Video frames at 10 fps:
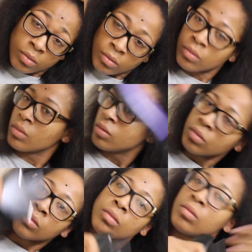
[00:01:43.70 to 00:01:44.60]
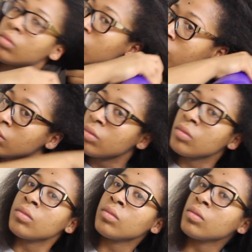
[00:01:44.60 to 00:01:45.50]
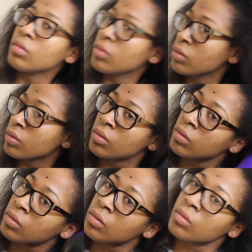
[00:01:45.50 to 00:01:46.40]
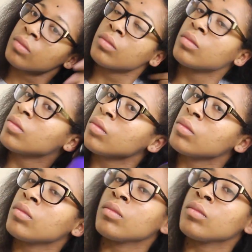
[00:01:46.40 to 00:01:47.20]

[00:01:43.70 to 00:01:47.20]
So I pretty much do the same thing for each part. I do the